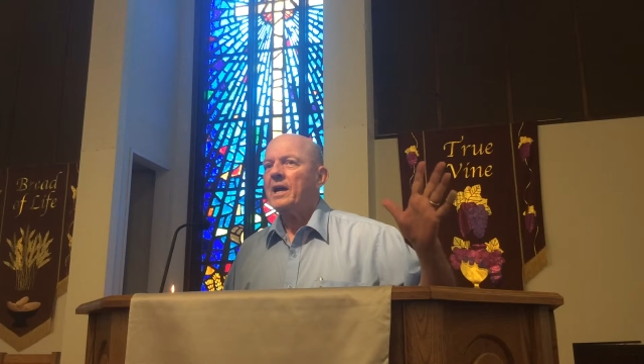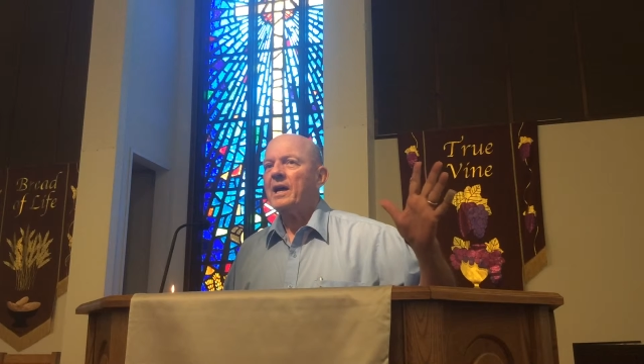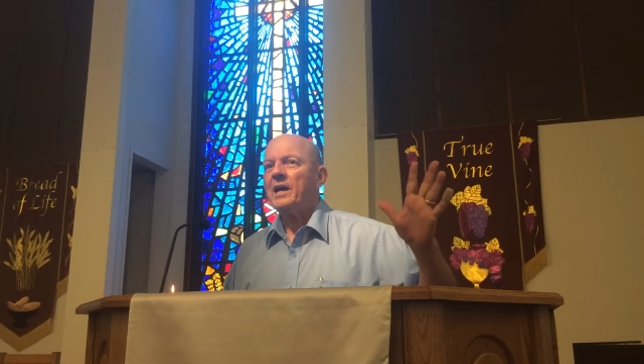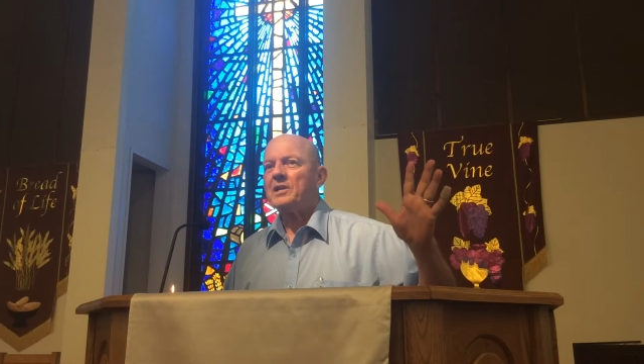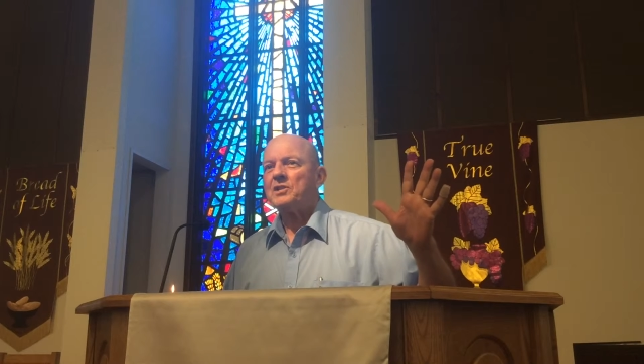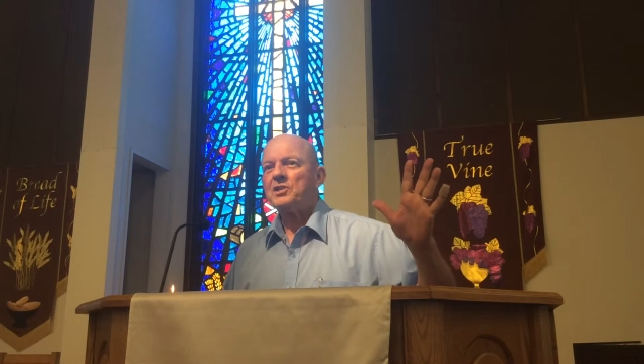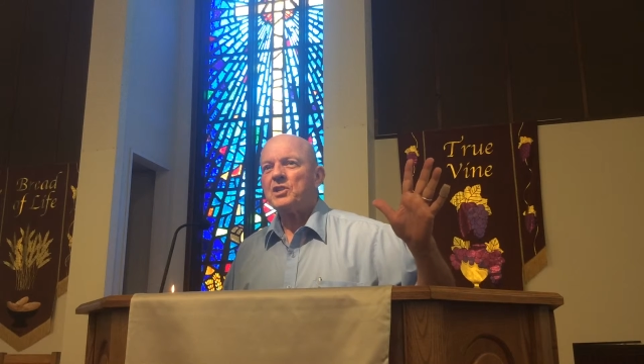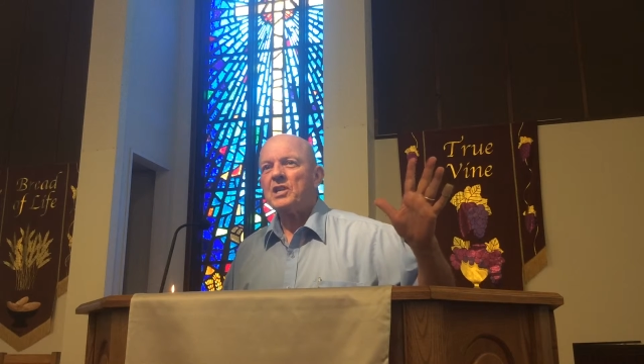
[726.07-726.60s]

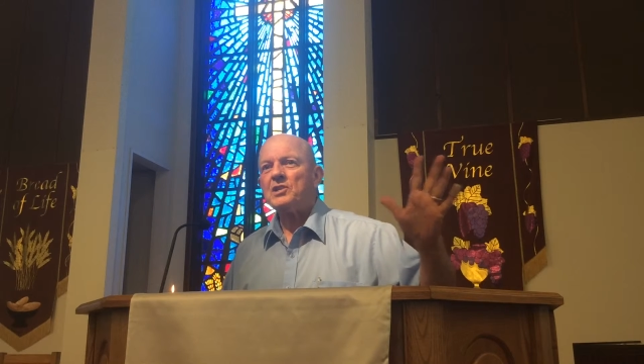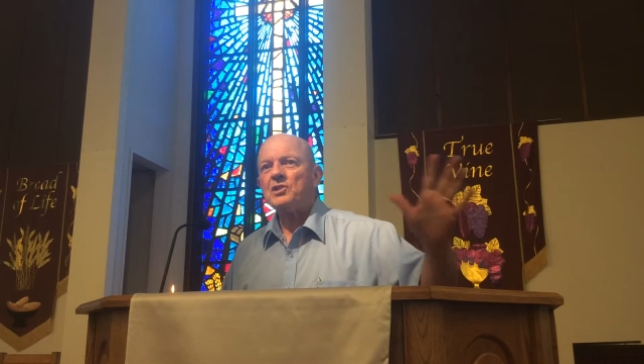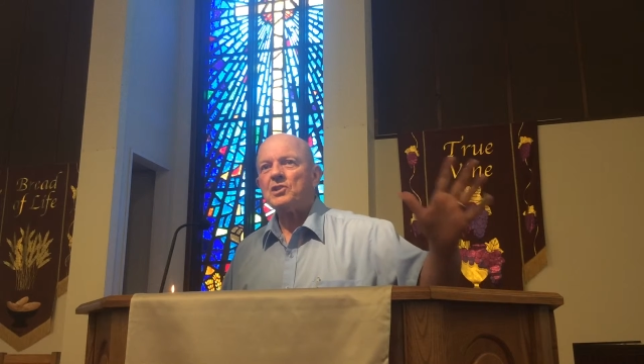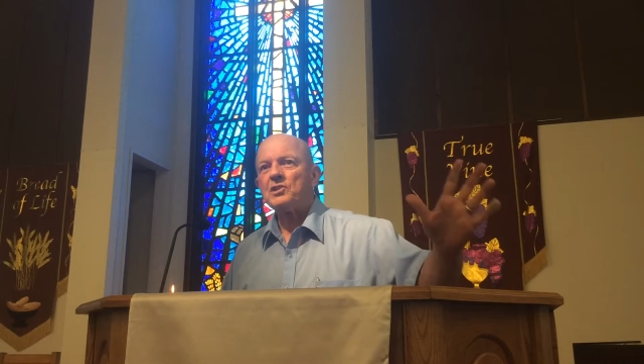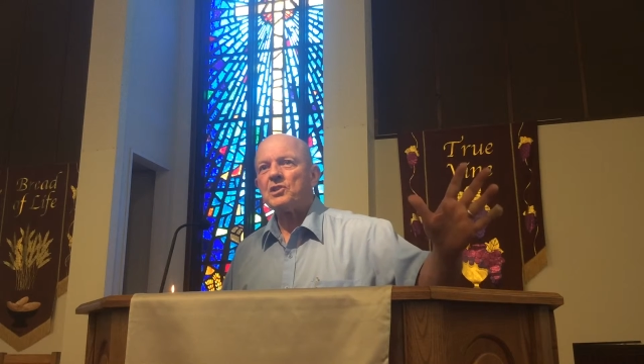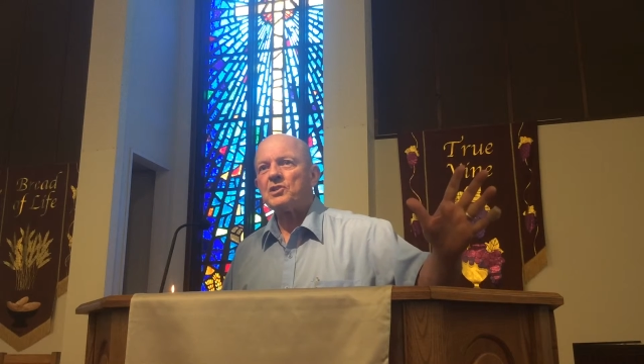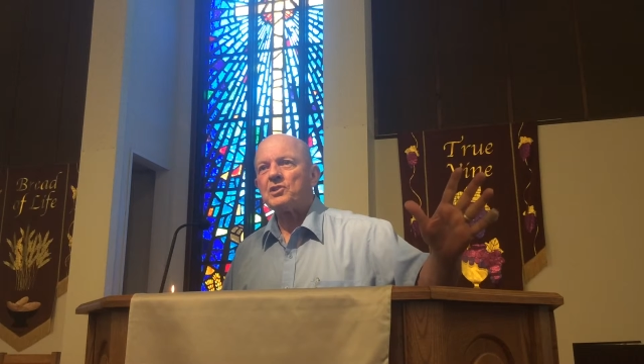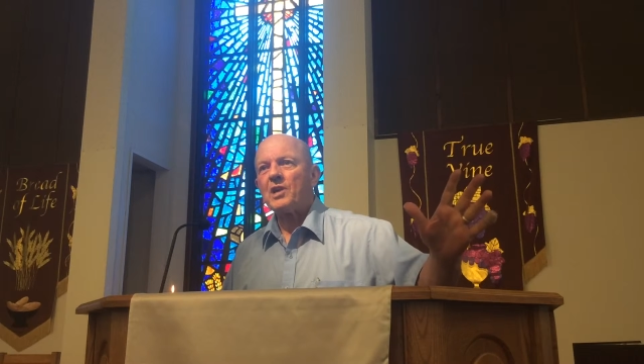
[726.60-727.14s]
and teach
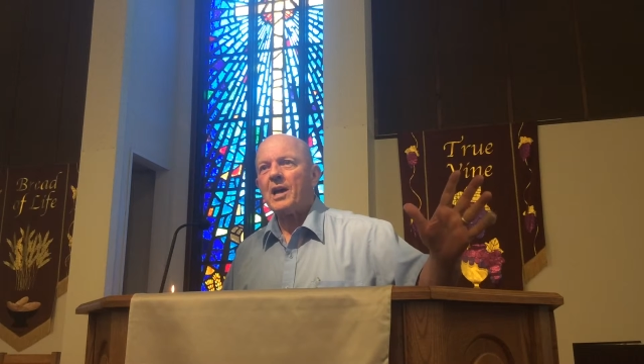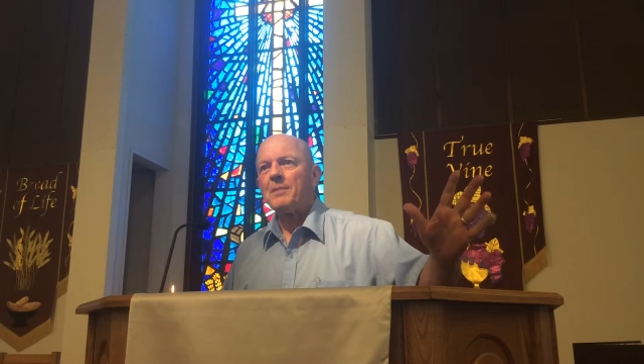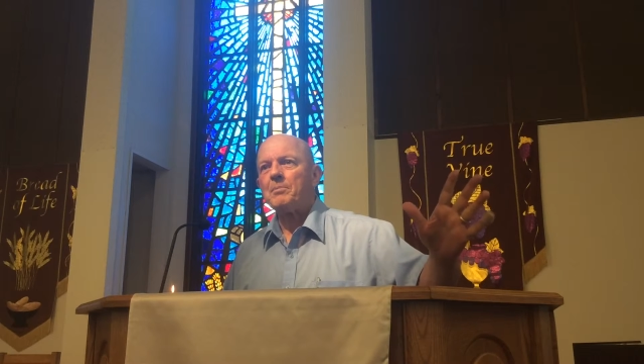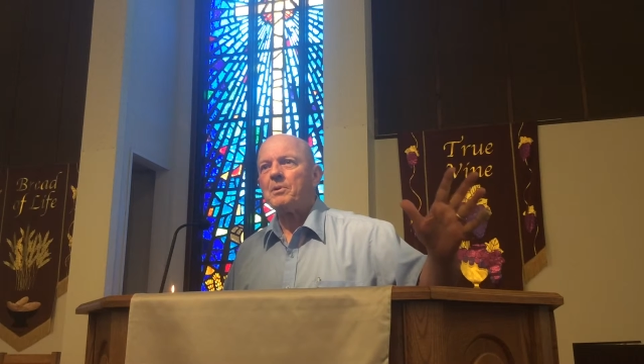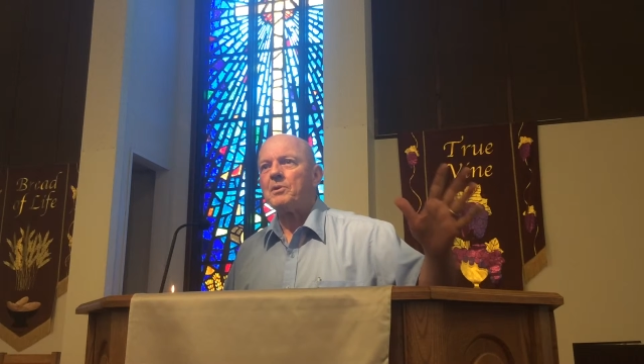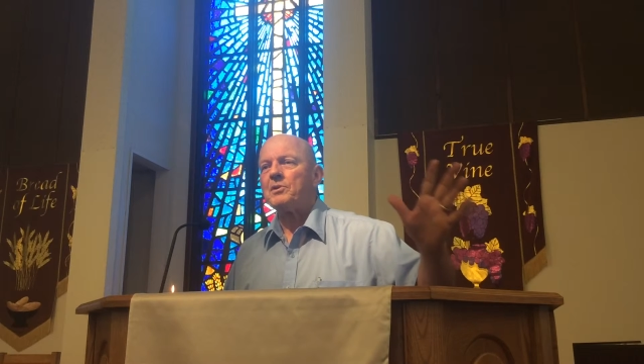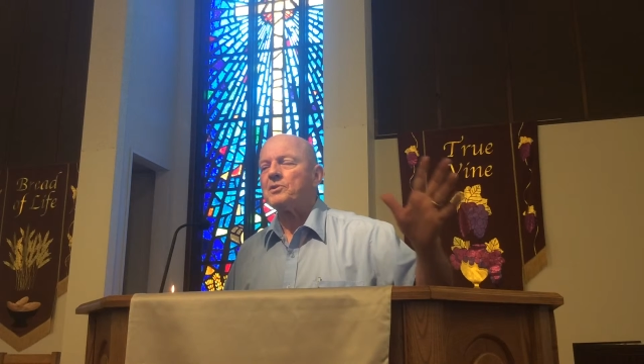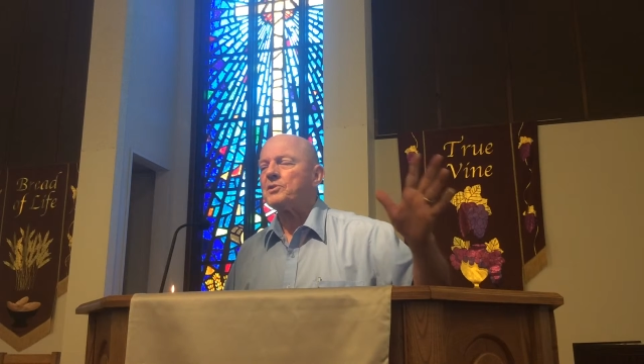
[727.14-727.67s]
his
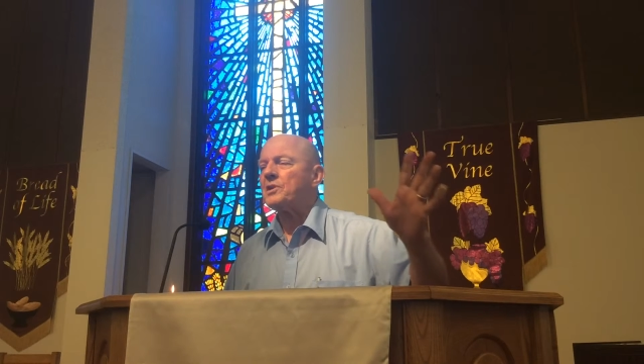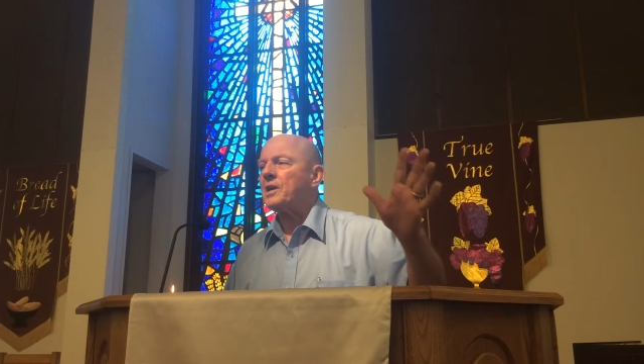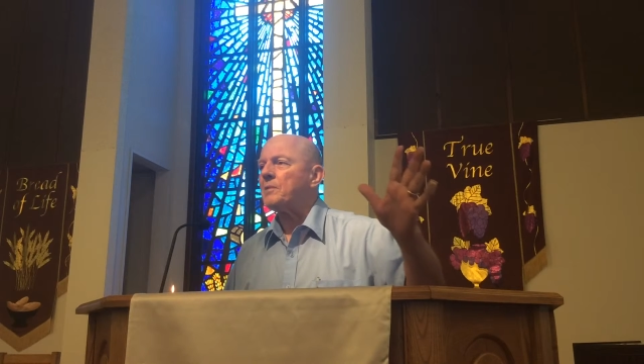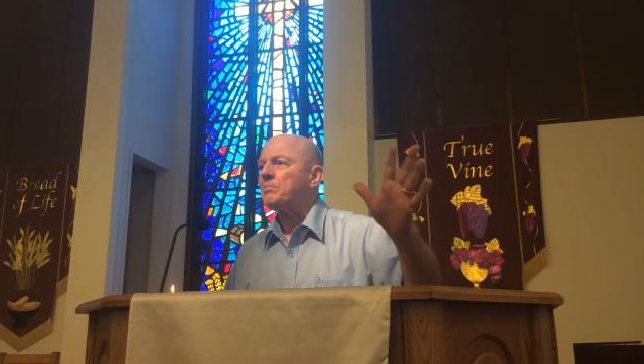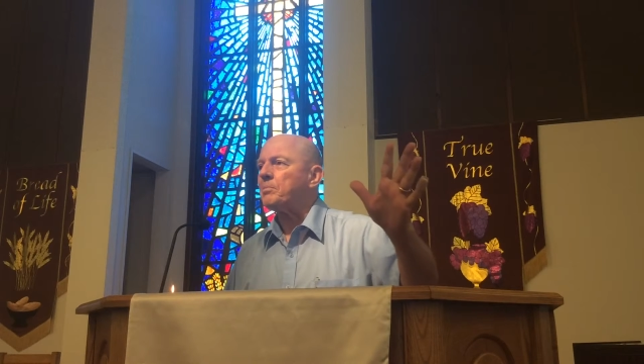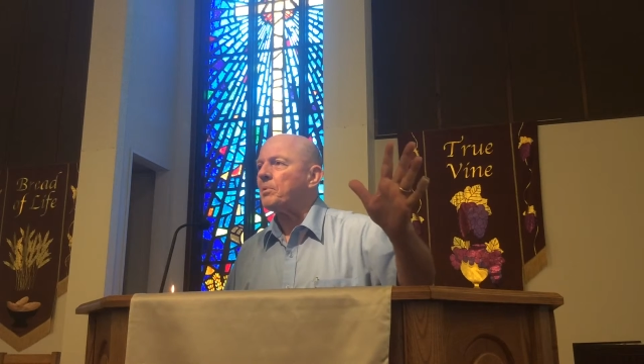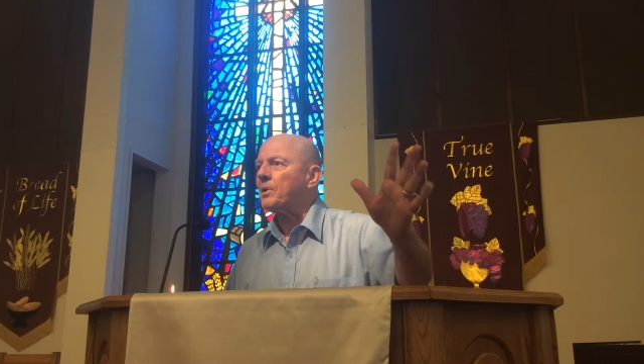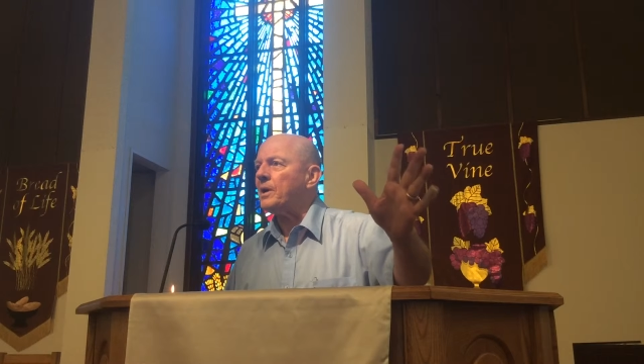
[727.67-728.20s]
disciples
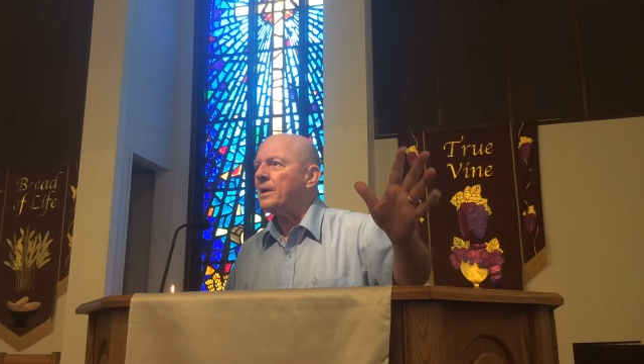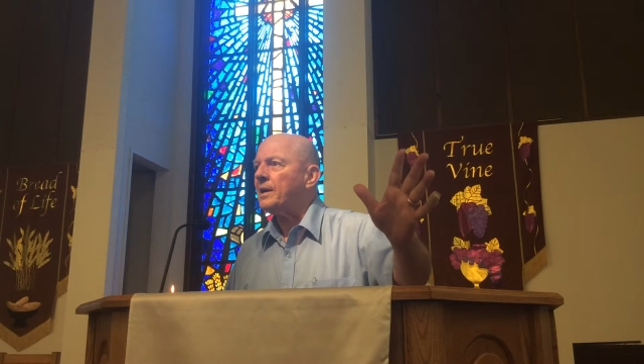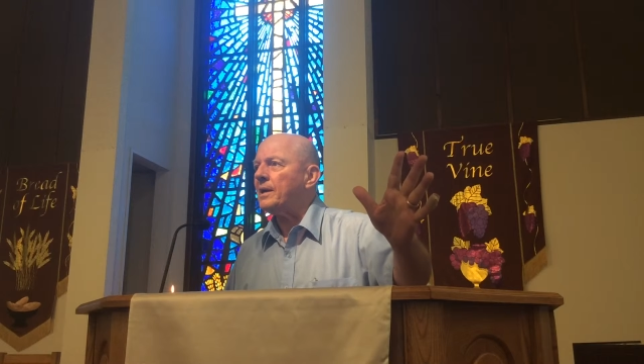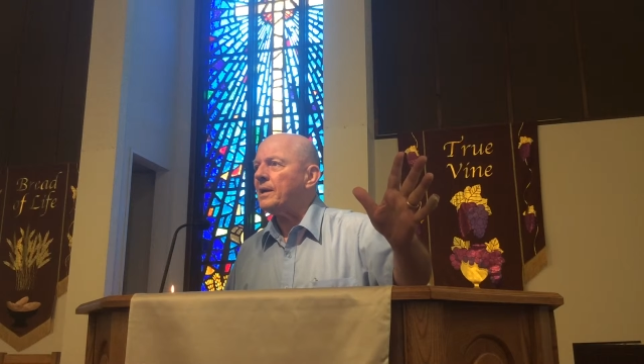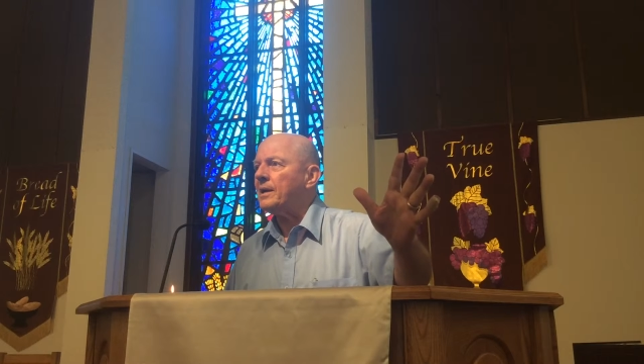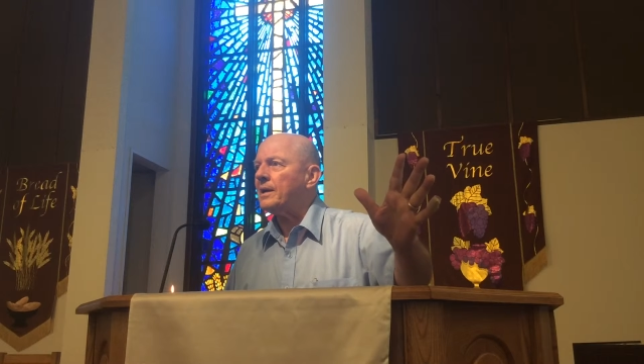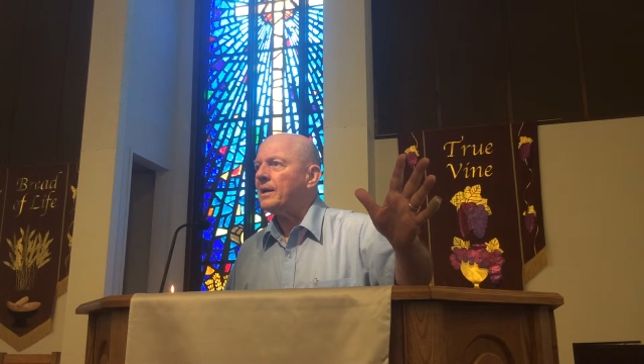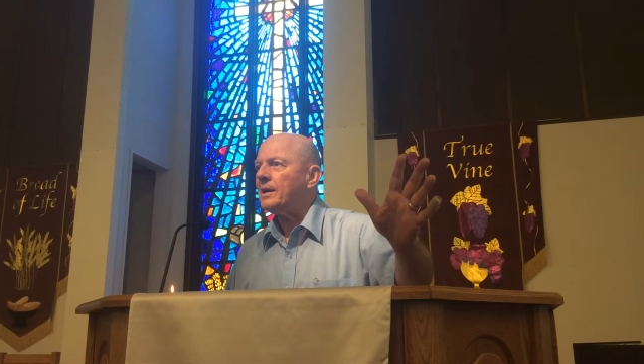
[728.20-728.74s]
and
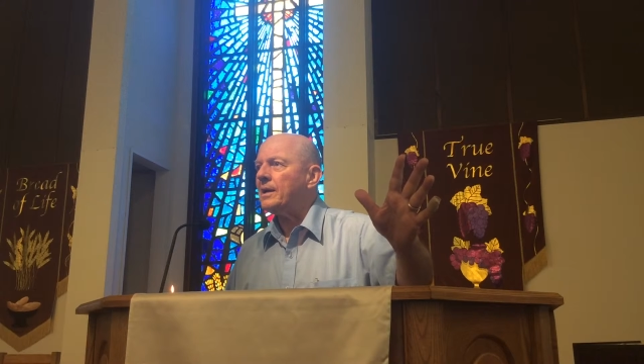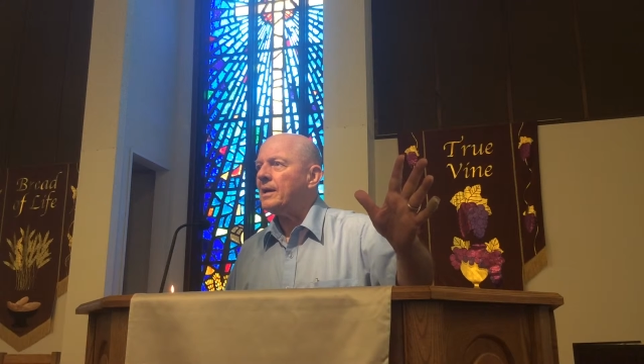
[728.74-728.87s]
pray.